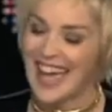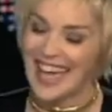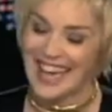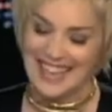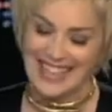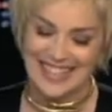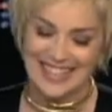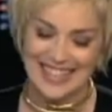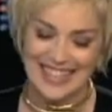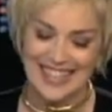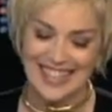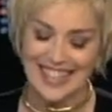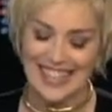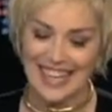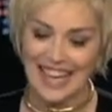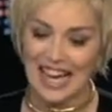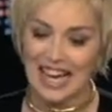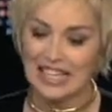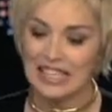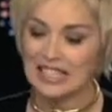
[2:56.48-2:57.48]
and
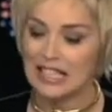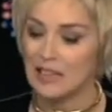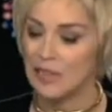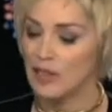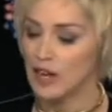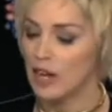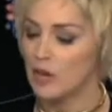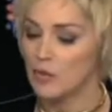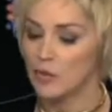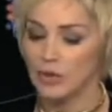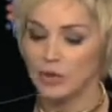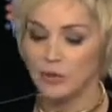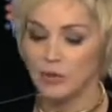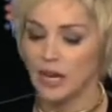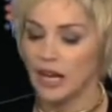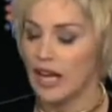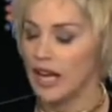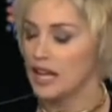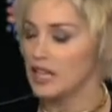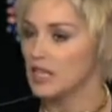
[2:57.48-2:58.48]
I said that I would, but
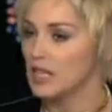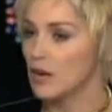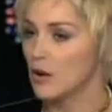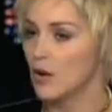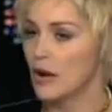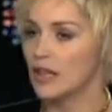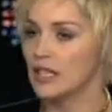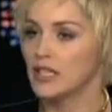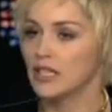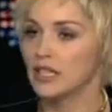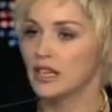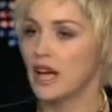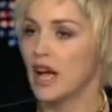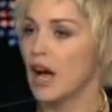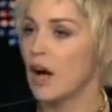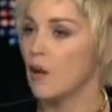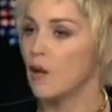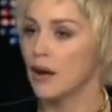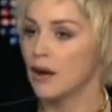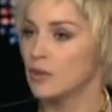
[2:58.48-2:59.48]
I had no idea
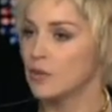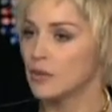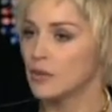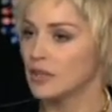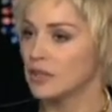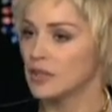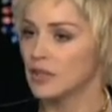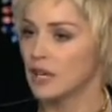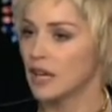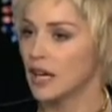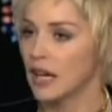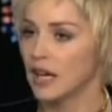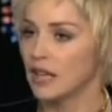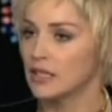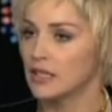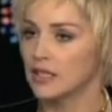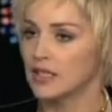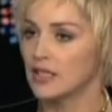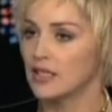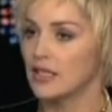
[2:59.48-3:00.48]
how I would.
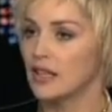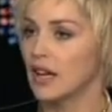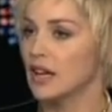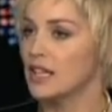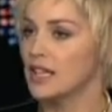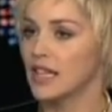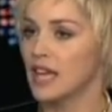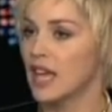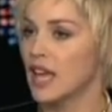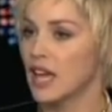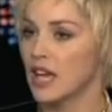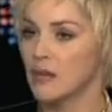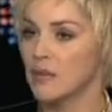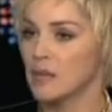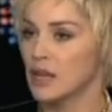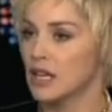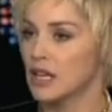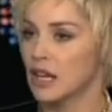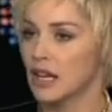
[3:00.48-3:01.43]
And the night came, and